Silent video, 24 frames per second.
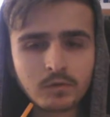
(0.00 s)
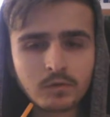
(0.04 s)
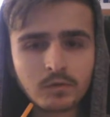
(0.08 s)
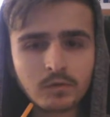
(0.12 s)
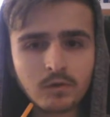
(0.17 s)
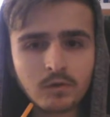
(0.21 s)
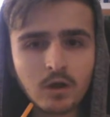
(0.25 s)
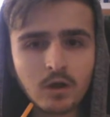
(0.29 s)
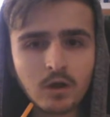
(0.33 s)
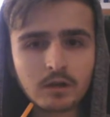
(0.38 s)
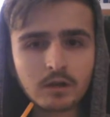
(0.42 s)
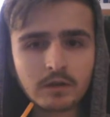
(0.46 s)

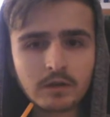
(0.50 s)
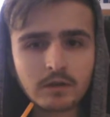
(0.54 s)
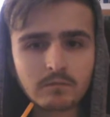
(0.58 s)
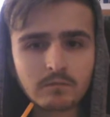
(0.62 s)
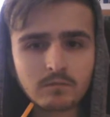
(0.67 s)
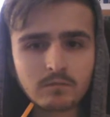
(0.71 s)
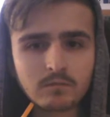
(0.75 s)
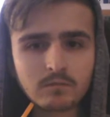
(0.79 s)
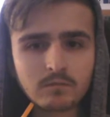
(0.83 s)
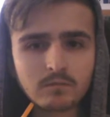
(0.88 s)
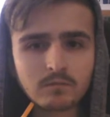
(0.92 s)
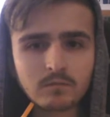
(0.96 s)

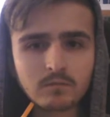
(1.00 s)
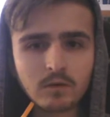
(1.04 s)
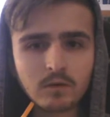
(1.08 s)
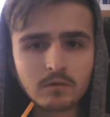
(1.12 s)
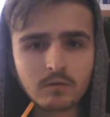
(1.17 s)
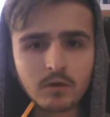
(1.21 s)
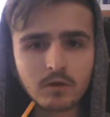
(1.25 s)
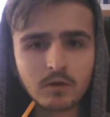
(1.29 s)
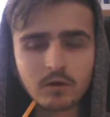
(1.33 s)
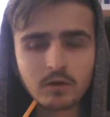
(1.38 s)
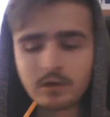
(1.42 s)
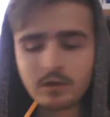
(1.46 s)

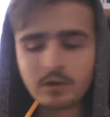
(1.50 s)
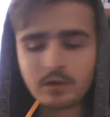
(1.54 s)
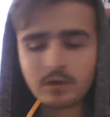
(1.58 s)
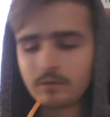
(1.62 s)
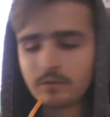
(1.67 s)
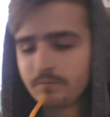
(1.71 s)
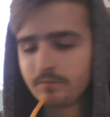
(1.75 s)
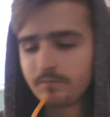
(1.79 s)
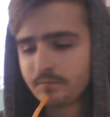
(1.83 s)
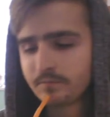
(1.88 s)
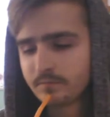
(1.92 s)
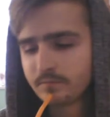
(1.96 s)
Oliver Hardy.
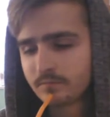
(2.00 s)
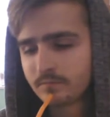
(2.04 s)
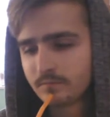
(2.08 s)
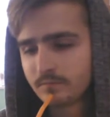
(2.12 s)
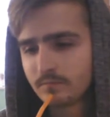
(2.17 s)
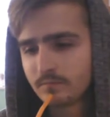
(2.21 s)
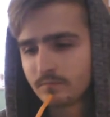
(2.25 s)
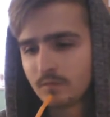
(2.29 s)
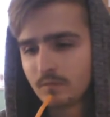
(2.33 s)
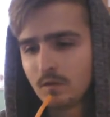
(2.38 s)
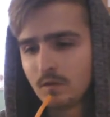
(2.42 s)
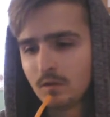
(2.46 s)

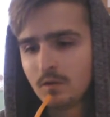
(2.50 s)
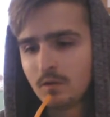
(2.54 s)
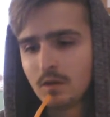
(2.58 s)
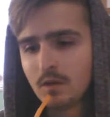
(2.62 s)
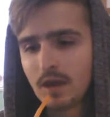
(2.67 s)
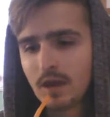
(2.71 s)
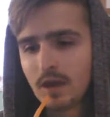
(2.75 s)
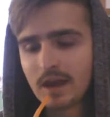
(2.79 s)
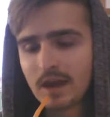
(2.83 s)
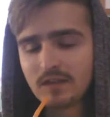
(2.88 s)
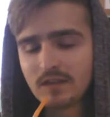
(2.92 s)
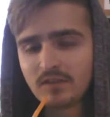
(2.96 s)

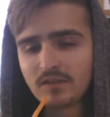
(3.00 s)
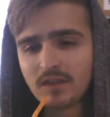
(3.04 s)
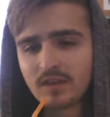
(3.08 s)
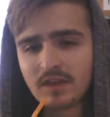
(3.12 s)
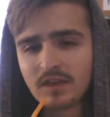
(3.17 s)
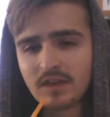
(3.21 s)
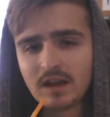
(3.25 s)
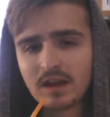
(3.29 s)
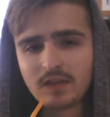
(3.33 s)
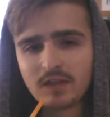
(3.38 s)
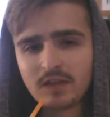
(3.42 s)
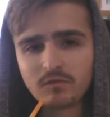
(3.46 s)
And it's like
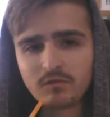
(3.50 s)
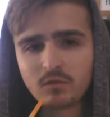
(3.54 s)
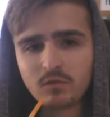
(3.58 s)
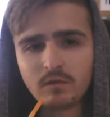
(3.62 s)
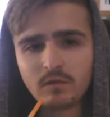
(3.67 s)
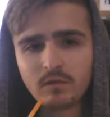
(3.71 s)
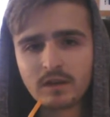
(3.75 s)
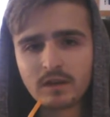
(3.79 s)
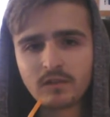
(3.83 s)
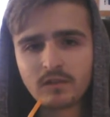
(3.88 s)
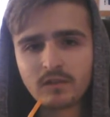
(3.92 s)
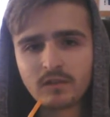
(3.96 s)
their life
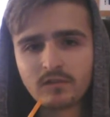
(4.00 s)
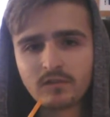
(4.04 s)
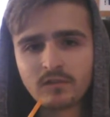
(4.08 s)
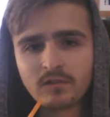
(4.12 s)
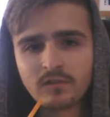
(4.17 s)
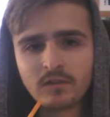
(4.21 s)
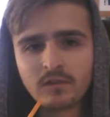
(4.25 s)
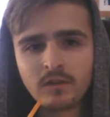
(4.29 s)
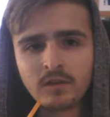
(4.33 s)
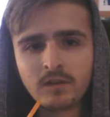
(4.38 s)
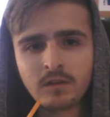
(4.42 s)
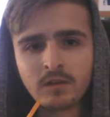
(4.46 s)
story. And
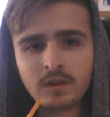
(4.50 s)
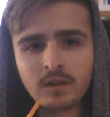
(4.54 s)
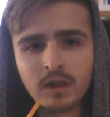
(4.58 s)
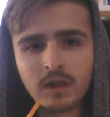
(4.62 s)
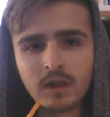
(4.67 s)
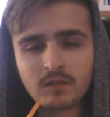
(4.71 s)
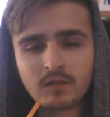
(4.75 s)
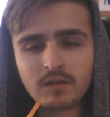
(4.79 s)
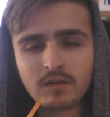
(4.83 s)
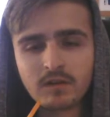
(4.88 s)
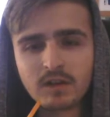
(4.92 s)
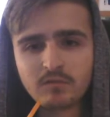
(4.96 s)
it's
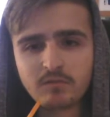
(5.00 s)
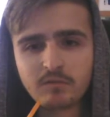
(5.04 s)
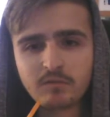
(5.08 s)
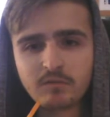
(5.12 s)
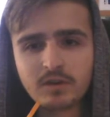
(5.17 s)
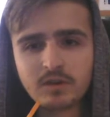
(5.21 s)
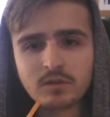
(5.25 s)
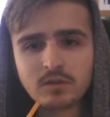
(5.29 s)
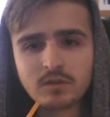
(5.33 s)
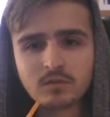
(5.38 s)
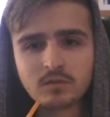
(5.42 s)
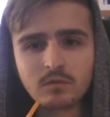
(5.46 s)
really
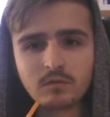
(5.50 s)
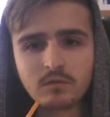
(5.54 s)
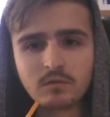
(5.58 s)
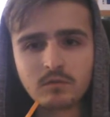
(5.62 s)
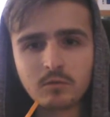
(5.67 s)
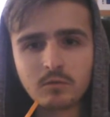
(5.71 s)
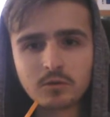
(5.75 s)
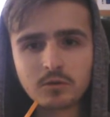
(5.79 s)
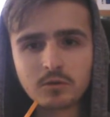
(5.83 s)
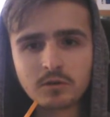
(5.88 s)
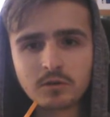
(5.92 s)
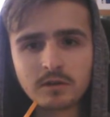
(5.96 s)
inspirational if you
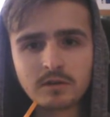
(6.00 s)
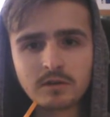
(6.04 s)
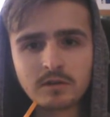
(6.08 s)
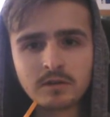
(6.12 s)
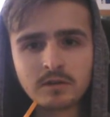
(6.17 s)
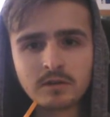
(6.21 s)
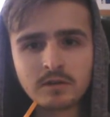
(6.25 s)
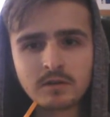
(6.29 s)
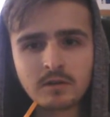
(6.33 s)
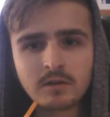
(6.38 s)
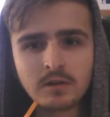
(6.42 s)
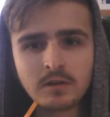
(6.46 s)
watch it.
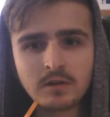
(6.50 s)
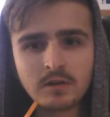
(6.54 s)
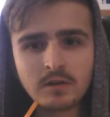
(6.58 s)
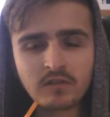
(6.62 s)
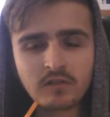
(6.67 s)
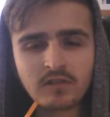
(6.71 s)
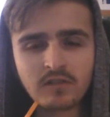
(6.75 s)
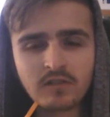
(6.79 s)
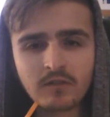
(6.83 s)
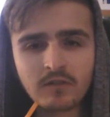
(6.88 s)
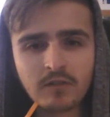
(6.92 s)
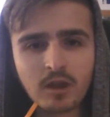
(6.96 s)
The
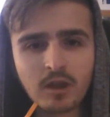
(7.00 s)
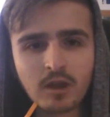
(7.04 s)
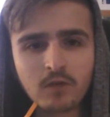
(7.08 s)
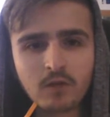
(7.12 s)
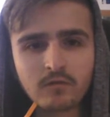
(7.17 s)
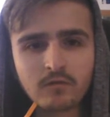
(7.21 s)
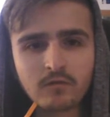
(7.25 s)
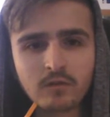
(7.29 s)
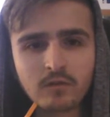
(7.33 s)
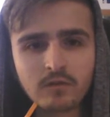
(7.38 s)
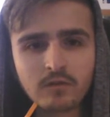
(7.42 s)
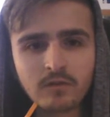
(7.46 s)
stuff they go
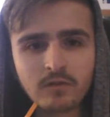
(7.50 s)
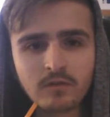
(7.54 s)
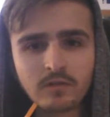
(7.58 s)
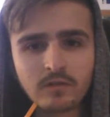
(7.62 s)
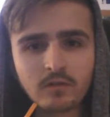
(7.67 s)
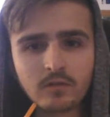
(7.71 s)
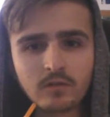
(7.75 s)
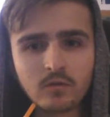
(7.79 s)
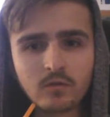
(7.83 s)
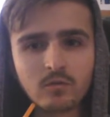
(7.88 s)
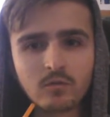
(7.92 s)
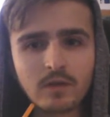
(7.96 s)
through is
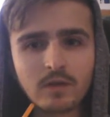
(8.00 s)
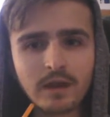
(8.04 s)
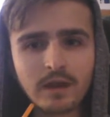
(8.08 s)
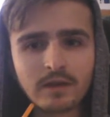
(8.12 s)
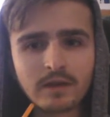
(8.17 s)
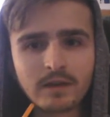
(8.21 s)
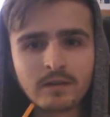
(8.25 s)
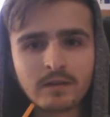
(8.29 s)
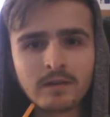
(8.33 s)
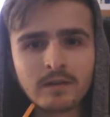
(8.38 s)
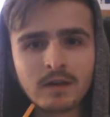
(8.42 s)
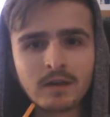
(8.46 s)
to,
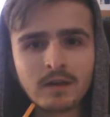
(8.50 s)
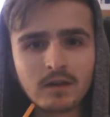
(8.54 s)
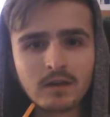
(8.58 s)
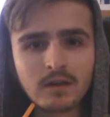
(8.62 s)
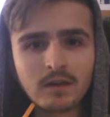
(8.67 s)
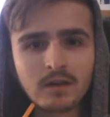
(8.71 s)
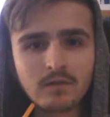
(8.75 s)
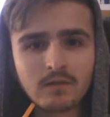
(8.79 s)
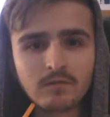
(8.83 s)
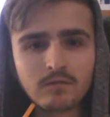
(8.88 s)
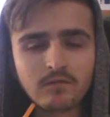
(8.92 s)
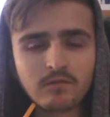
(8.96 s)
like,
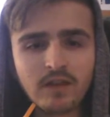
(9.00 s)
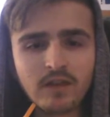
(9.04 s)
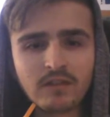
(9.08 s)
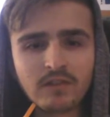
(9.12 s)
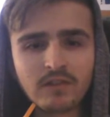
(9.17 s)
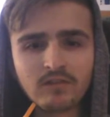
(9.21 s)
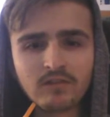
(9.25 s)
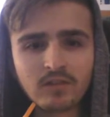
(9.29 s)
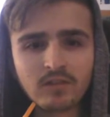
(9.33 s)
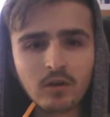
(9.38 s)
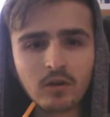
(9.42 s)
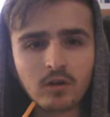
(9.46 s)

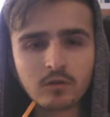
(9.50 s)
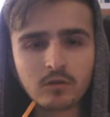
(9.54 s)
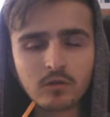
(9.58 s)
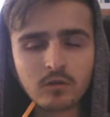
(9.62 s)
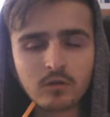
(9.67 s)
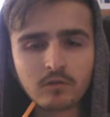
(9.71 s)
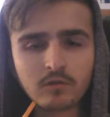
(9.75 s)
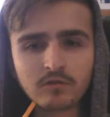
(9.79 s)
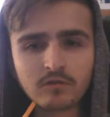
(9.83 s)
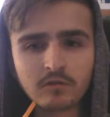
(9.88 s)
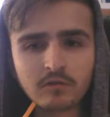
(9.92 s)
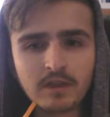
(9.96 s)
friends, you know, on and
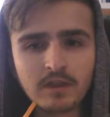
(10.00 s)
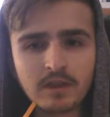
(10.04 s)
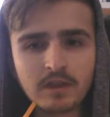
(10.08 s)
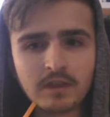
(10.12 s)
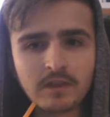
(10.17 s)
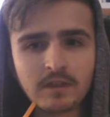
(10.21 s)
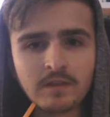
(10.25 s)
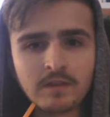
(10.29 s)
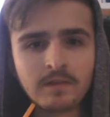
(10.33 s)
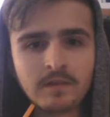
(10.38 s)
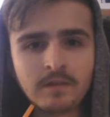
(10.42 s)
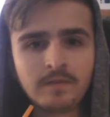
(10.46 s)
off screen.
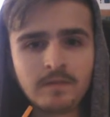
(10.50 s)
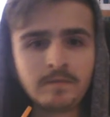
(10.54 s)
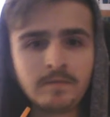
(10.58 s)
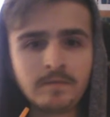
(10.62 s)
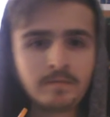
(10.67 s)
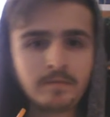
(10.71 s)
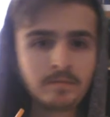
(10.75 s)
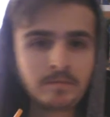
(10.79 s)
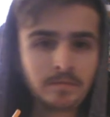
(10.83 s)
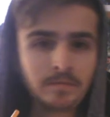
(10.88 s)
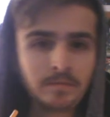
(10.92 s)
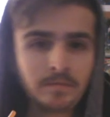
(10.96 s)

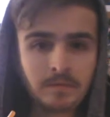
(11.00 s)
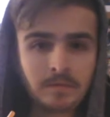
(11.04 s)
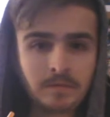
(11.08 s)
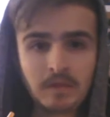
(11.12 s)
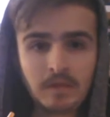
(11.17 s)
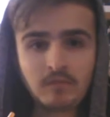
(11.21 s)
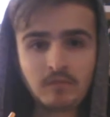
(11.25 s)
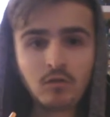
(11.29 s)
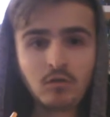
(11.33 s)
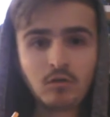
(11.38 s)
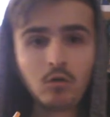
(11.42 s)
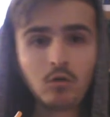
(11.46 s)

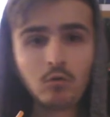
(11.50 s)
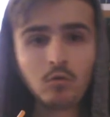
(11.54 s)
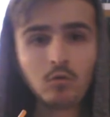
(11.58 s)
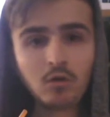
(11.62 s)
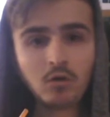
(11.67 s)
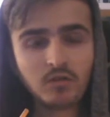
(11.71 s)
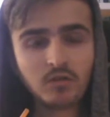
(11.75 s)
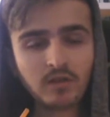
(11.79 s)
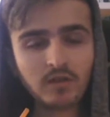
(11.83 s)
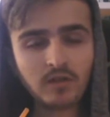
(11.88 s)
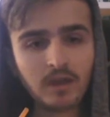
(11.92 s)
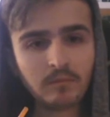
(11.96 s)
It's not all good
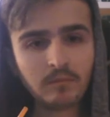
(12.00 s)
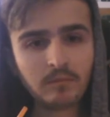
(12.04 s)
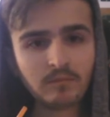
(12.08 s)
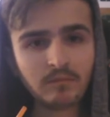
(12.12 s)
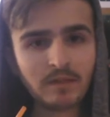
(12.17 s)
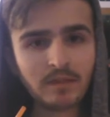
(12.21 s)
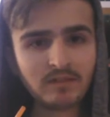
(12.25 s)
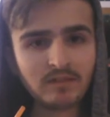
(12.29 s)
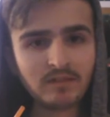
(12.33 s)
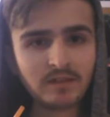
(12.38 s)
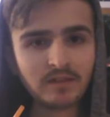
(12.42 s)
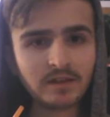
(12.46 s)
times,
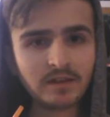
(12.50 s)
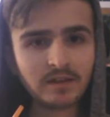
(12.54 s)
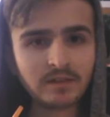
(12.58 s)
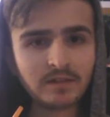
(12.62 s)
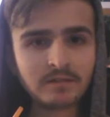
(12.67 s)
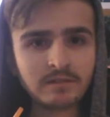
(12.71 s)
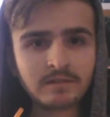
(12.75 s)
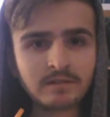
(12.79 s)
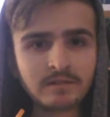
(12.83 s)
basically.